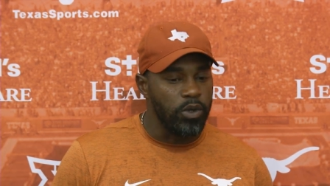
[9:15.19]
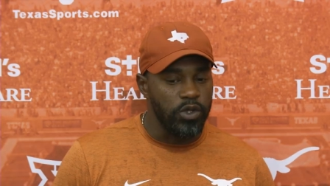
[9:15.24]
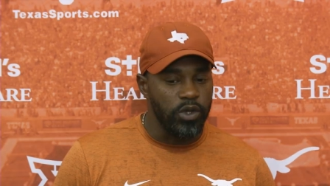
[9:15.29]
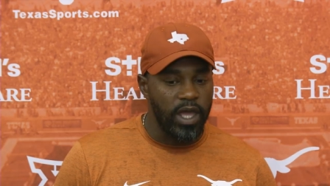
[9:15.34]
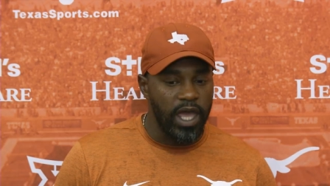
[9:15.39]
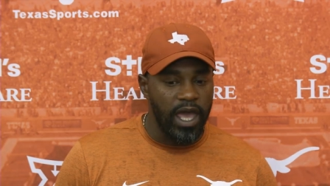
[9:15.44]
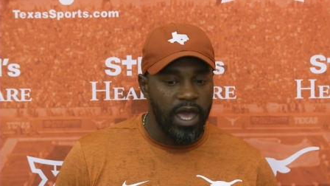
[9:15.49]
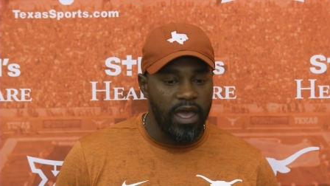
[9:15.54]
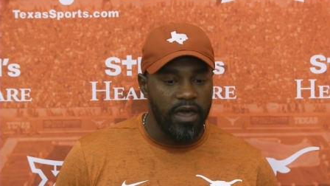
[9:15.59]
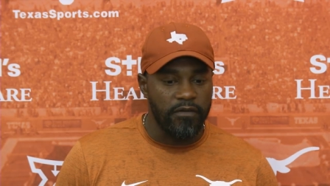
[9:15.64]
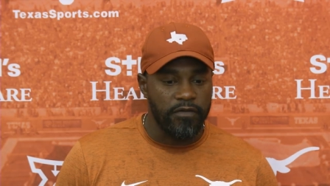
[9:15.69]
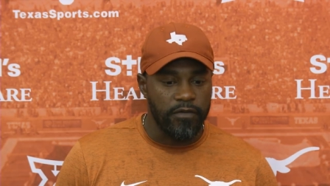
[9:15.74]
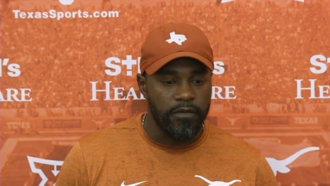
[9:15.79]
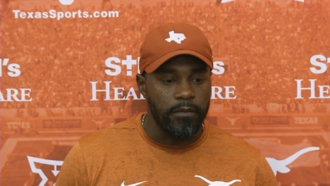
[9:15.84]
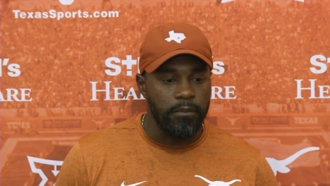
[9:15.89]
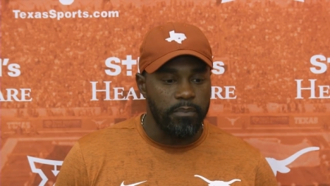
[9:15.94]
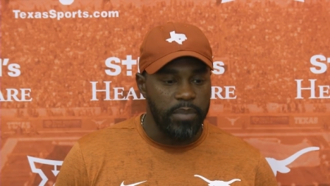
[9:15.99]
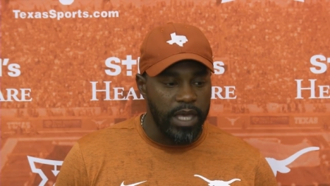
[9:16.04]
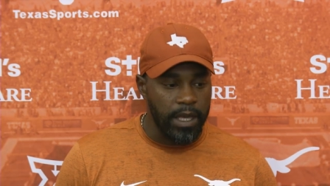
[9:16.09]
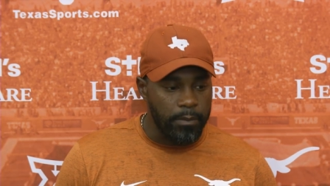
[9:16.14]
when you have
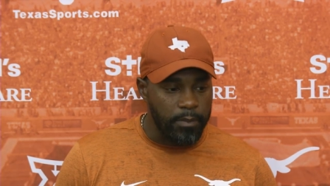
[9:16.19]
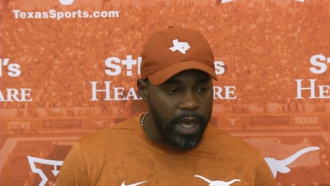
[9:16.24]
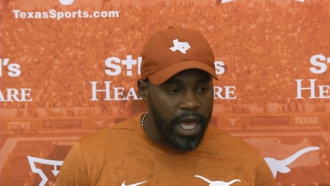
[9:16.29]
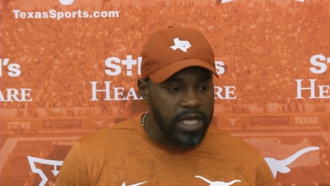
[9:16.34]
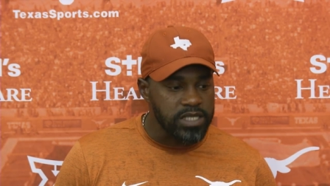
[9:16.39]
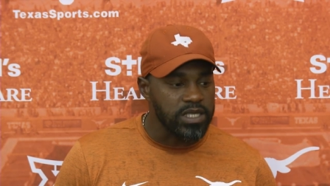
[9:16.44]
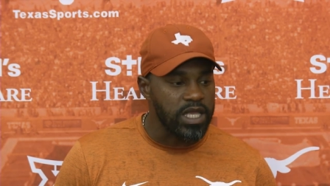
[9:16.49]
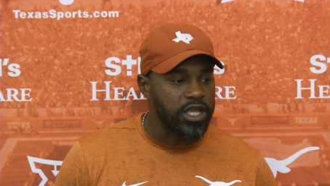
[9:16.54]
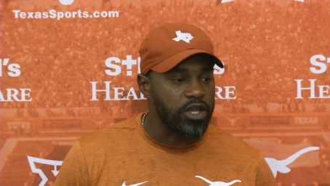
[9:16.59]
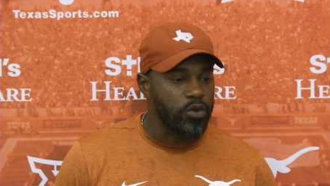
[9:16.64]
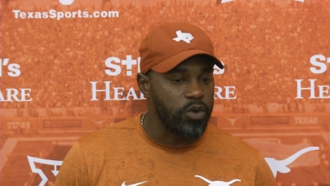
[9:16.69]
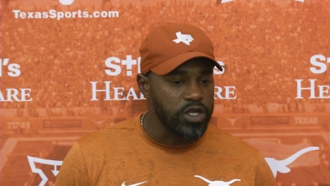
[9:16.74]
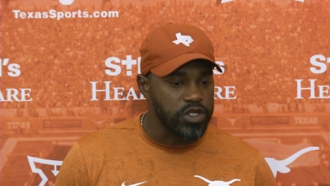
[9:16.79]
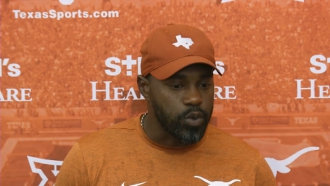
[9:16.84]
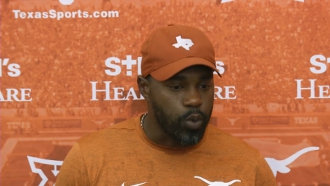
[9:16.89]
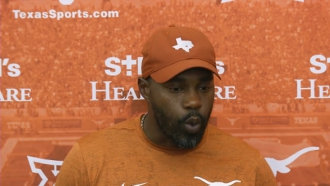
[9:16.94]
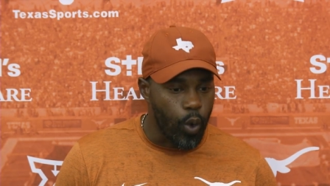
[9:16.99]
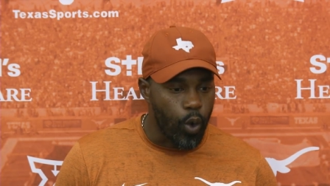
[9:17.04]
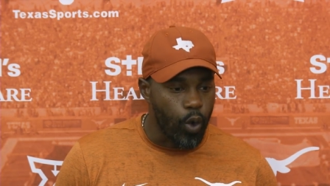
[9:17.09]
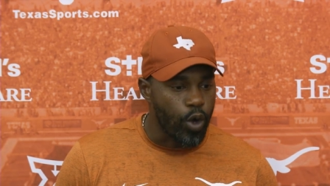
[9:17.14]
big backs like
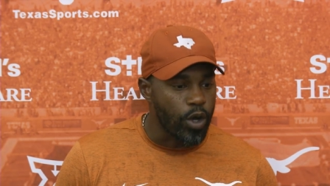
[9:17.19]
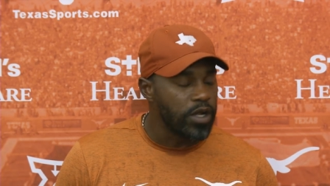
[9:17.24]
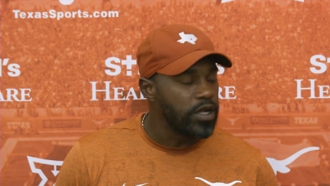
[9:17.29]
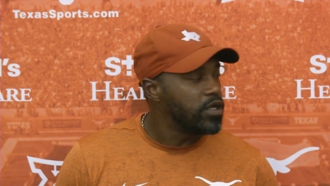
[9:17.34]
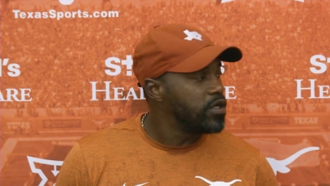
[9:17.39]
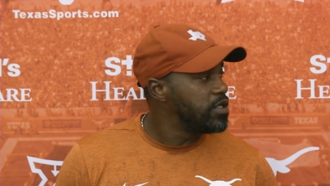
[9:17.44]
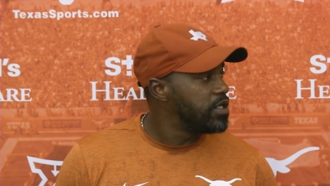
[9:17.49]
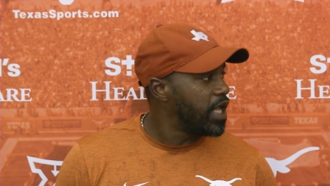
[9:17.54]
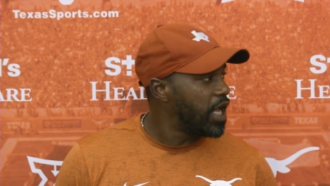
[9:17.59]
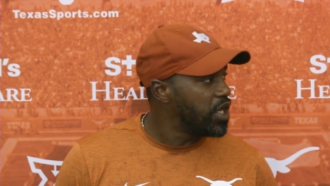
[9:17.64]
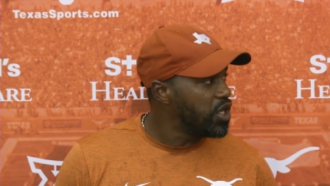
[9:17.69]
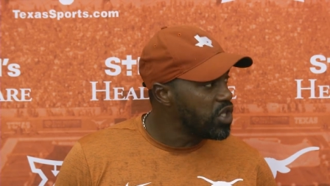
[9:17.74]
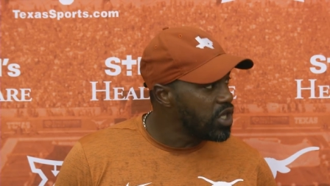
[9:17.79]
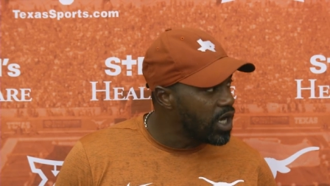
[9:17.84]
Chris Warren, Danny